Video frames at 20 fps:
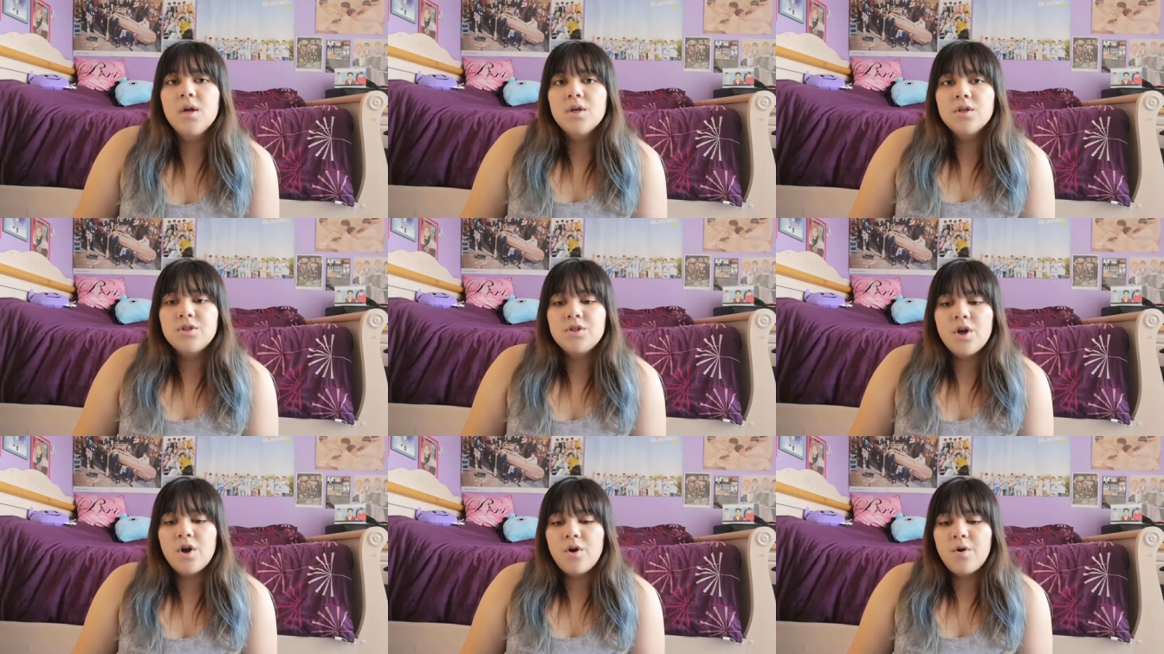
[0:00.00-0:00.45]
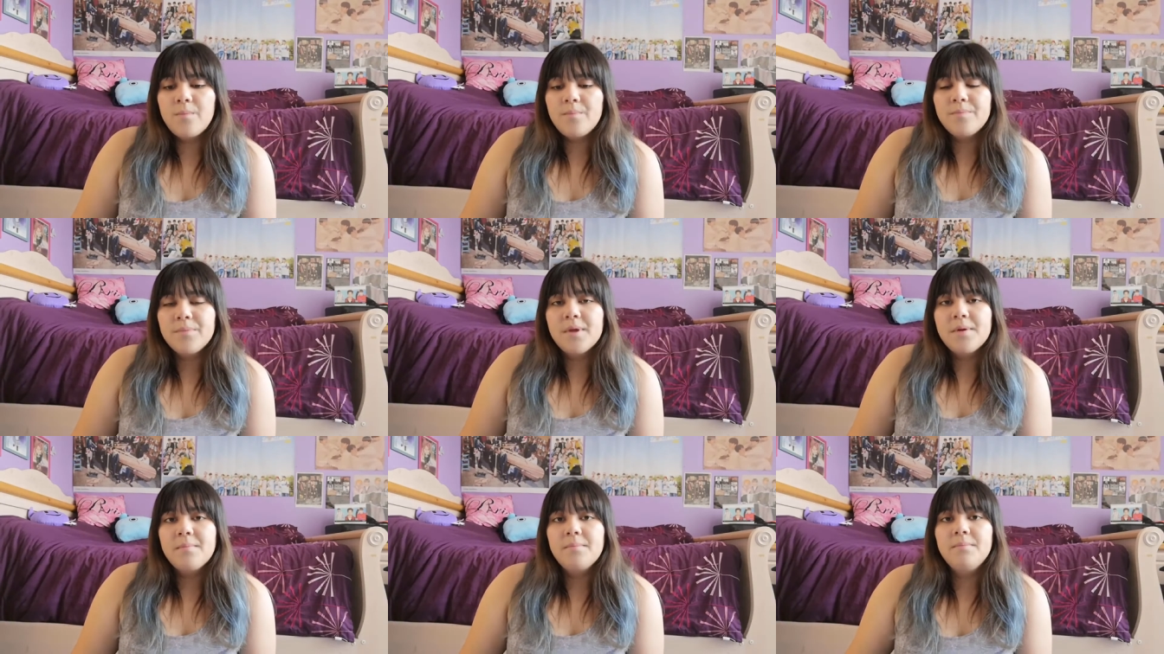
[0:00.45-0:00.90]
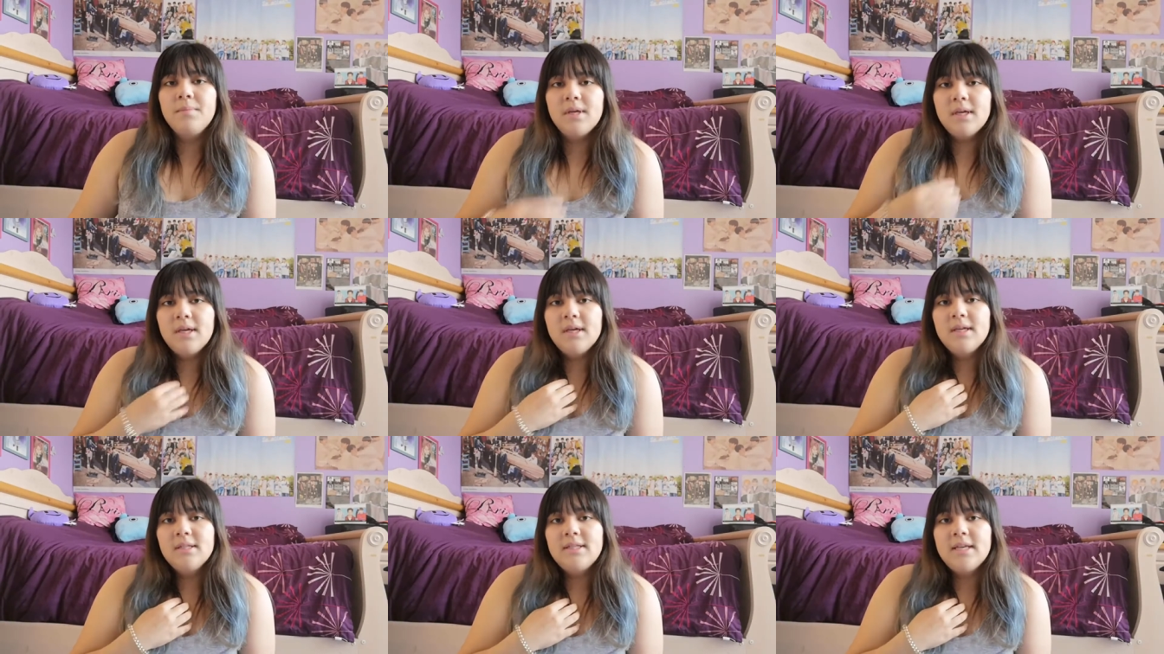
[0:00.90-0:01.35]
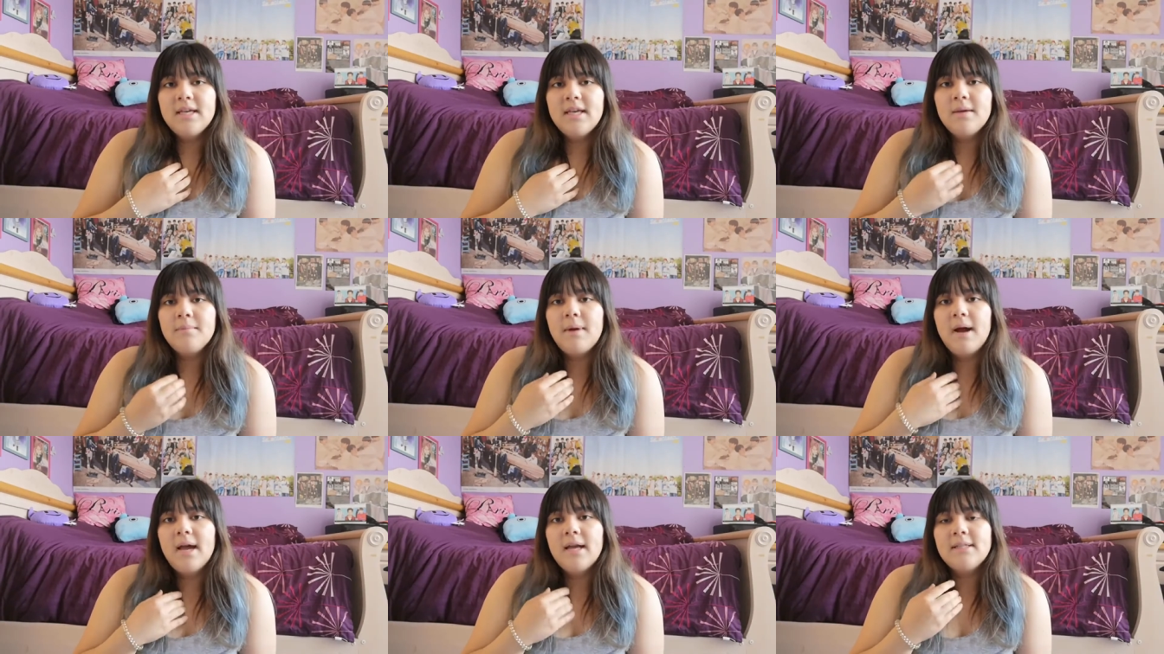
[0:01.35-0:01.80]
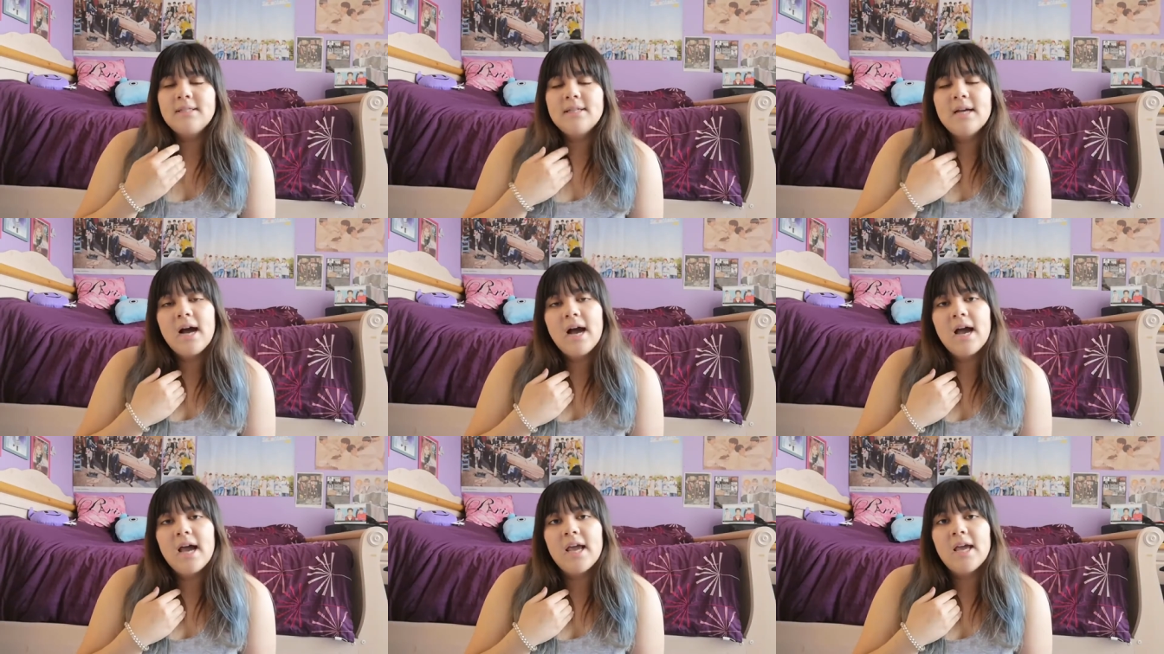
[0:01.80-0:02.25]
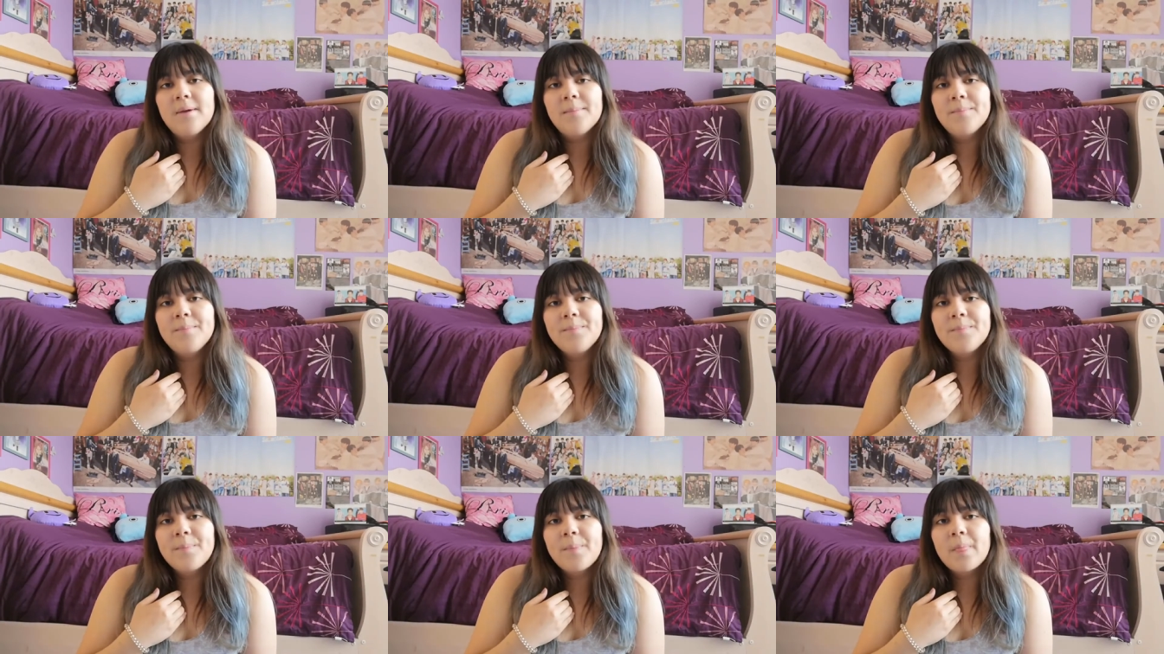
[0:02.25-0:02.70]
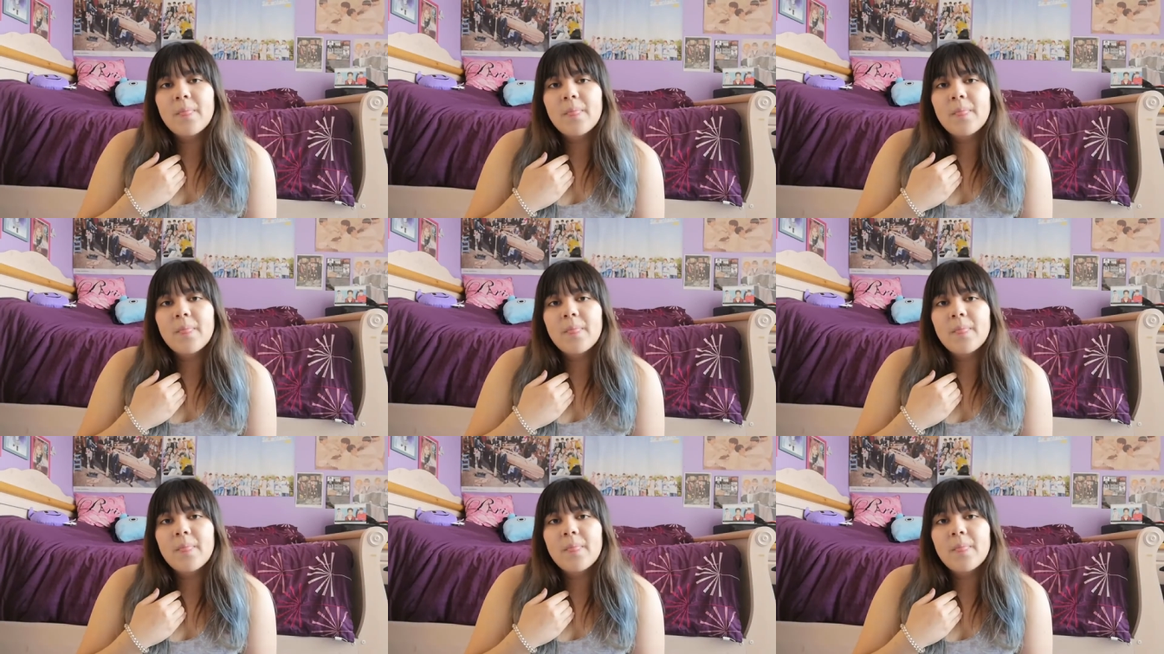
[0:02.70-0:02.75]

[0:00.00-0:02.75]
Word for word: So me taking my time